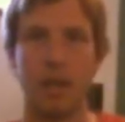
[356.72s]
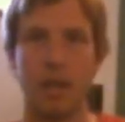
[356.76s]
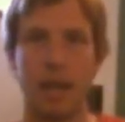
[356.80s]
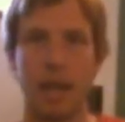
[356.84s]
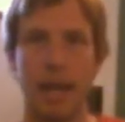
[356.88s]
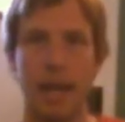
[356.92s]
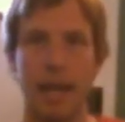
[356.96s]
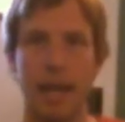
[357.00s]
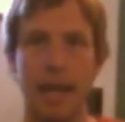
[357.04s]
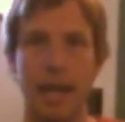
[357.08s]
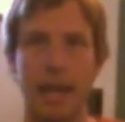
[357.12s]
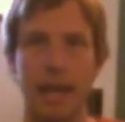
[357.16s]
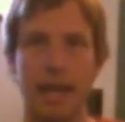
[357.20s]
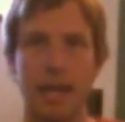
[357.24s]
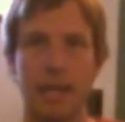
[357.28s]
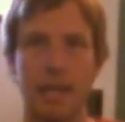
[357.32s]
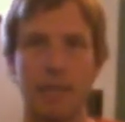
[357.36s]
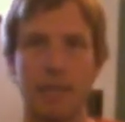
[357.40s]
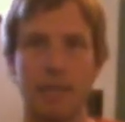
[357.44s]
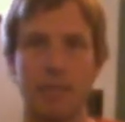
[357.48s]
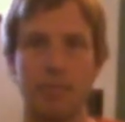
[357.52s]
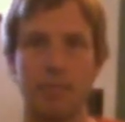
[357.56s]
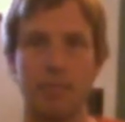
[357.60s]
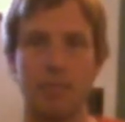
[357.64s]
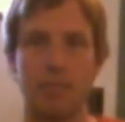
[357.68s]
And
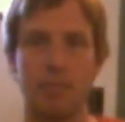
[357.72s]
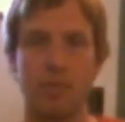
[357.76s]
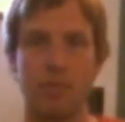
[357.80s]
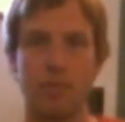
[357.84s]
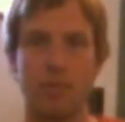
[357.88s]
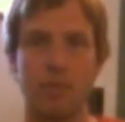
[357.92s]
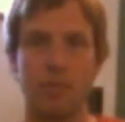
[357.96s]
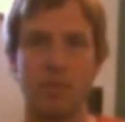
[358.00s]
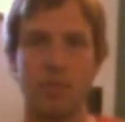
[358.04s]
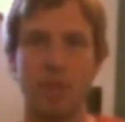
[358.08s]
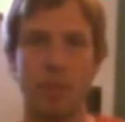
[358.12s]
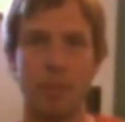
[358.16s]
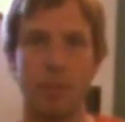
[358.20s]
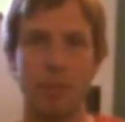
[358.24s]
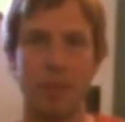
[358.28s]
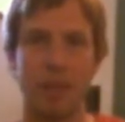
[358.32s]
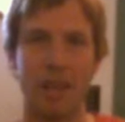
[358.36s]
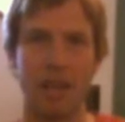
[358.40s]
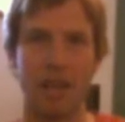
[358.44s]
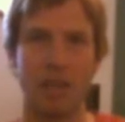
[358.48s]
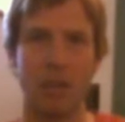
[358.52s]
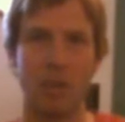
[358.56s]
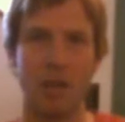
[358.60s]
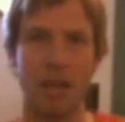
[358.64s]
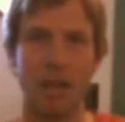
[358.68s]
coming back
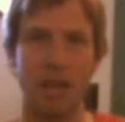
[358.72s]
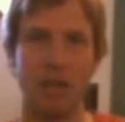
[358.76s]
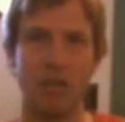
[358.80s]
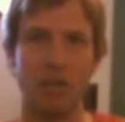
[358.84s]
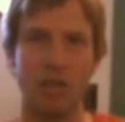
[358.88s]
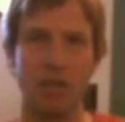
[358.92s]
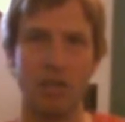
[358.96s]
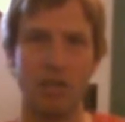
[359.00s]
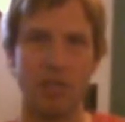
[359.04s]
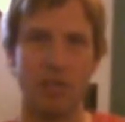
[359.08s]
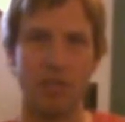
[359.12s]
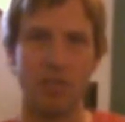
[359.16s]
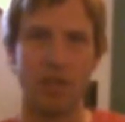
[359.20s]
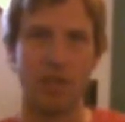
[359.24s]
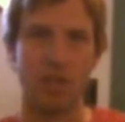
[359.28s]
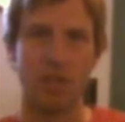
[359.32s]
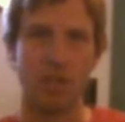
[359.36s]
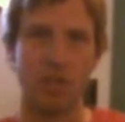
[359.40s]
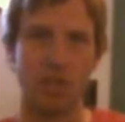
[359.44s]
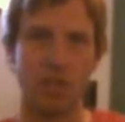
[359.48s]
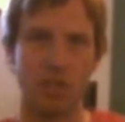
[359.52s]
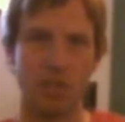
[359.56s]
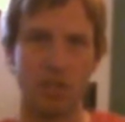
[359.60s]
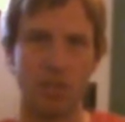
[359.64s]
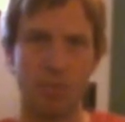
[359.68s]
the other way, you do it in reverse,
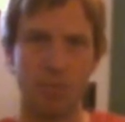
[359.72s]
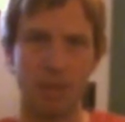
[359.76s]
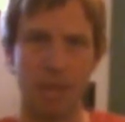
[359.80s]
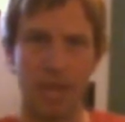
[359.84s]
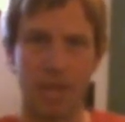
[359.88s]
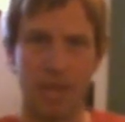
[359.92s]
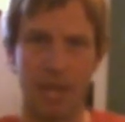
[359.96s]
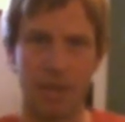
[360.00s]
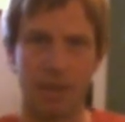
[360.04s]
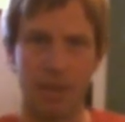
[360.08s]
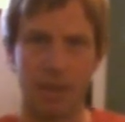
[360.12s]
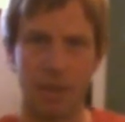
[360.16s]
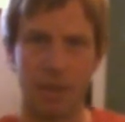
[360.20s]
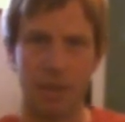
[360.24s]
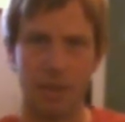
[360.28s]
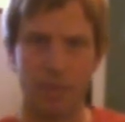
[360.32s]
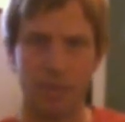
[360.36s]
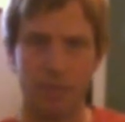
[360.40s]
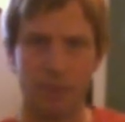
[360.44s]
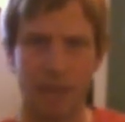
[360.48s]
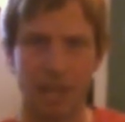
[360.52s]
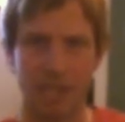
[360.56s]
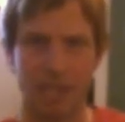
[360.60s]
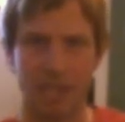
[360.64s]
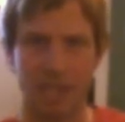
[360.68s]
so you play the
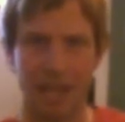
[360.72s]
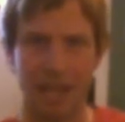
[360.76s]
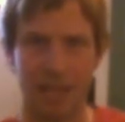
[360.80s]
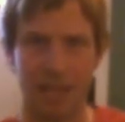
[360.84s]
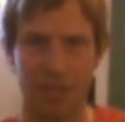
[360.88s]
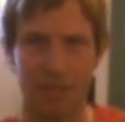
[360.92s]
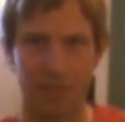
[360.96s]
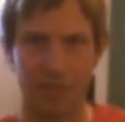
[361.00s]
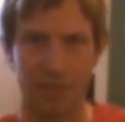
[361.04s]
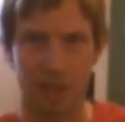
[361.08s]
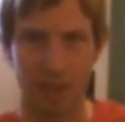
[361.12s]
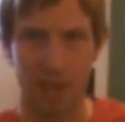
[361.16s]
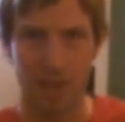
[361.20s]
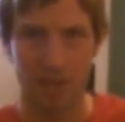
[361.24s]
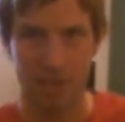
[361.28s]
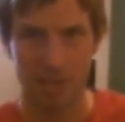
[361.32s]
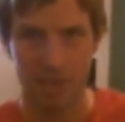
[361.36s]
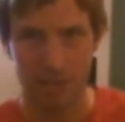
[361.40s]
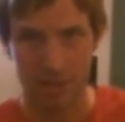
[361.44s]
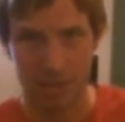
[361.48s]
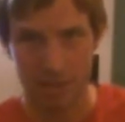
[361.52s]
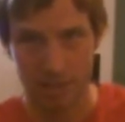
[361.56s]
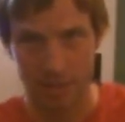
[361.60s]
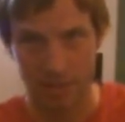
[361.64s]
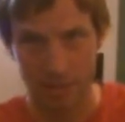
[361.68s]
press down first,
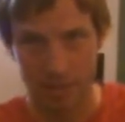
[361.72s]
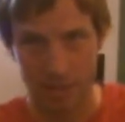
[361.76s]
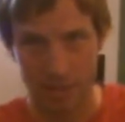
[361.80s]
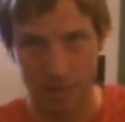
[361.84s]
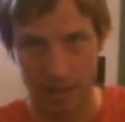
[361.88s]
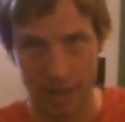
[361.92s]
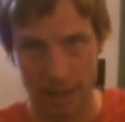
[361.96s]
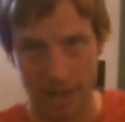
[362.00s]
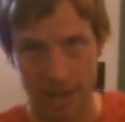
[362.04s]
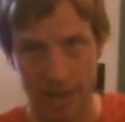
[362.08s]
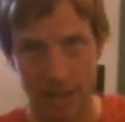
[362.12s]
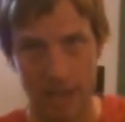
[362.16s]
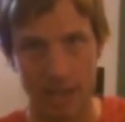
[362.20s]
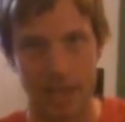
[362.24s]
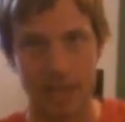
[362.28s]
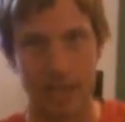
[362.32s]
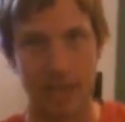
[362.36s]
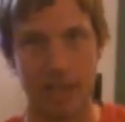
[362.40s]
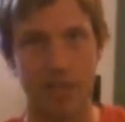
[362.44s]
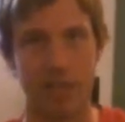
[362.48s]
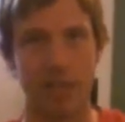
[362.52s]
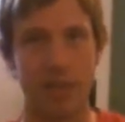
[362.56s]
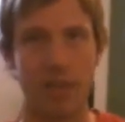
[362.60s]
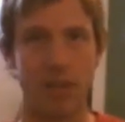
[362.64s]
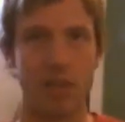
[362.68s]
and then take
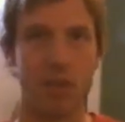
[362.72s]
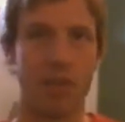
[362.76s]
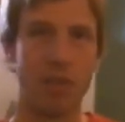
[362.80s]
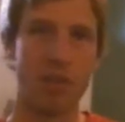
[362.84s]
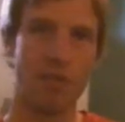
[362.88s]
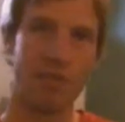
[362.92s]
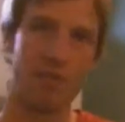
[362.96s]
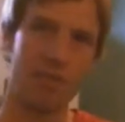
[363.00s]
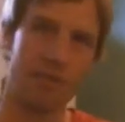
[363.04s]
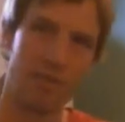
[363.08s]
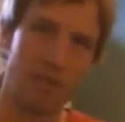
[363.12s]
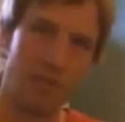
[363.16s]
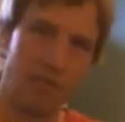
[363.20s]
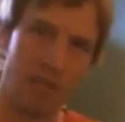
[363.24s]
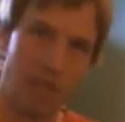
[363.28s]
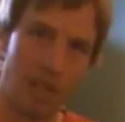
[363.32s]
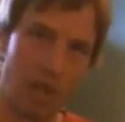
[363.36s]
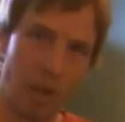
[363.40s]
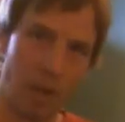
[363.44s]
your finger off to the